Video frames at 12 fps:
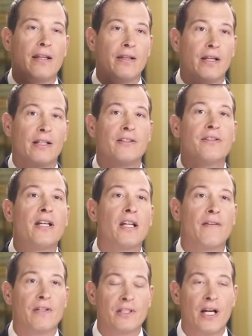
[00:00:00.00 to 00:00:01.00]
the consent
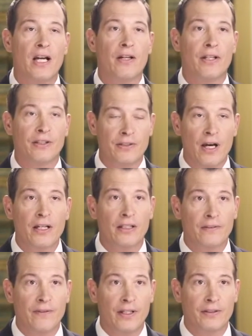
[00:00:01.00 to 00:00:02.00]
of the child is not a
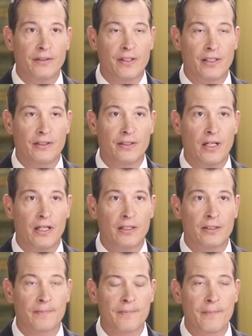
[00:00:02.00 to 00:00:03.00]
defense of this charge.